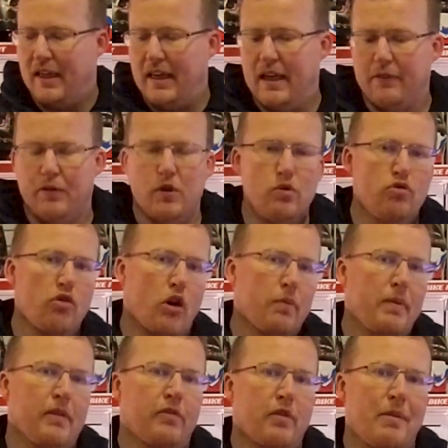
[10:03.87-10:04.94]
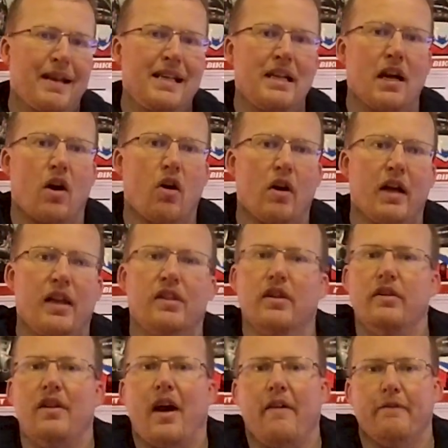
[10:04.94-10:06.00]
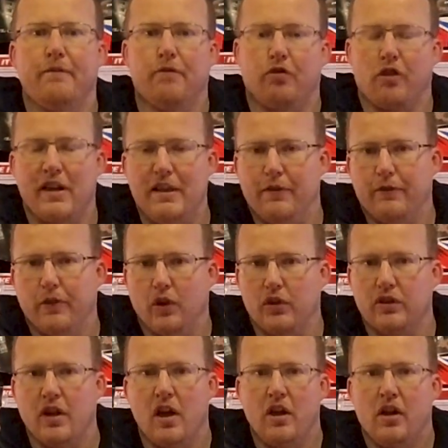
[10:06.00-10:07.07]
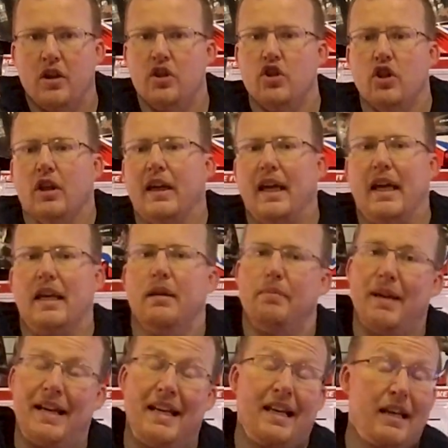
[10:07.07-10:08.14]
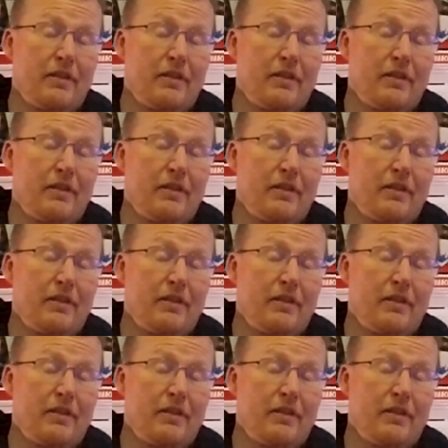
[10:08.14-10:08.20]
If you drop it from any higher than 3 foot chuck it in the bin.